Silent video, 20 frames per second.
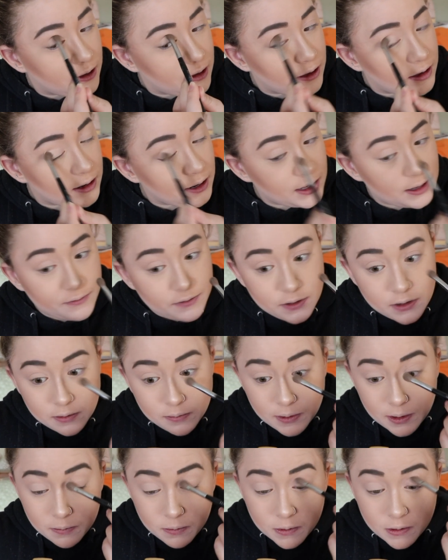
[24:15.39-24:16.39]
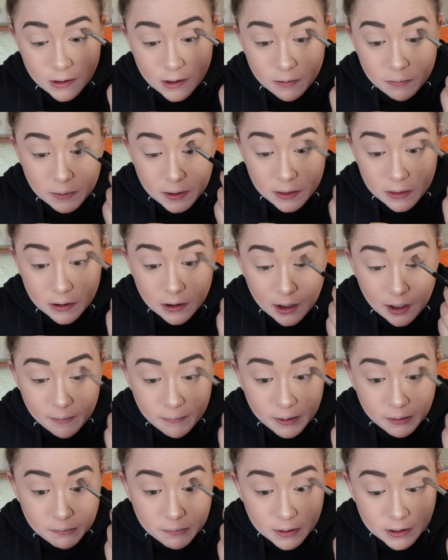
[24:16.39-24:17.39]
and even the people that made the
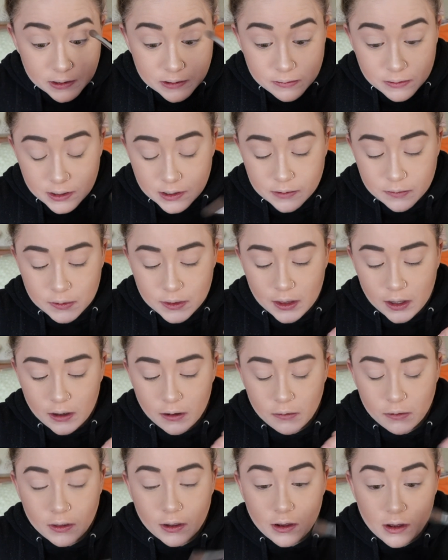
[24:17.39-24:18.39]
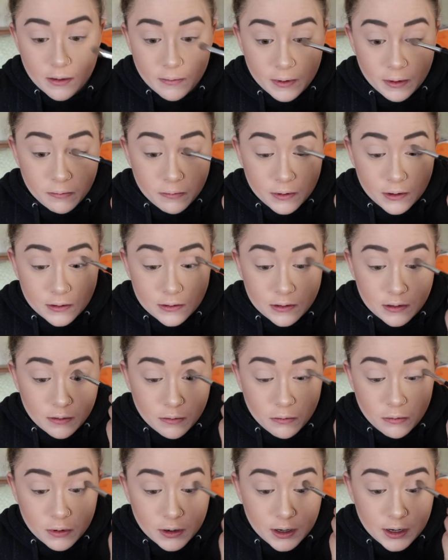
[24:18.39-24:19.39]
comic books, because without the comic books you
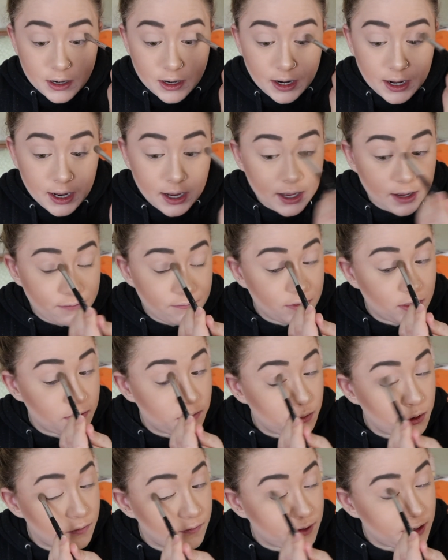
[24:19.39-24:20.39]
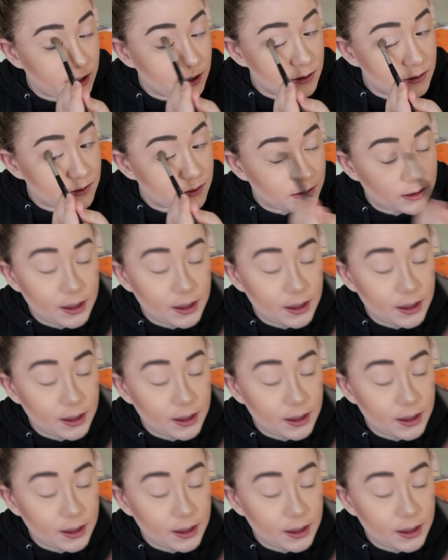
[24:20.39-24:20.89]
wouldn't have the movies.